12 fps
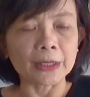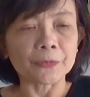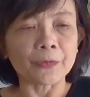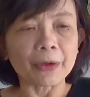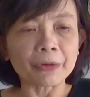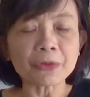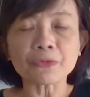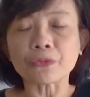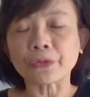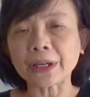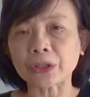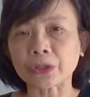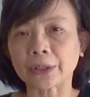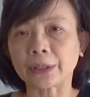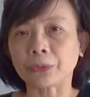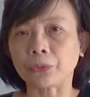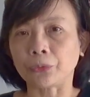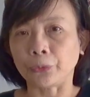very rich
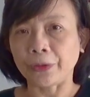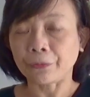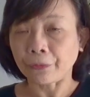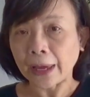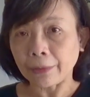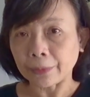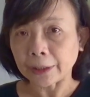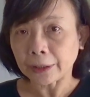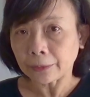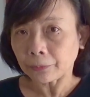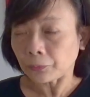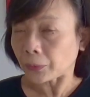with fiber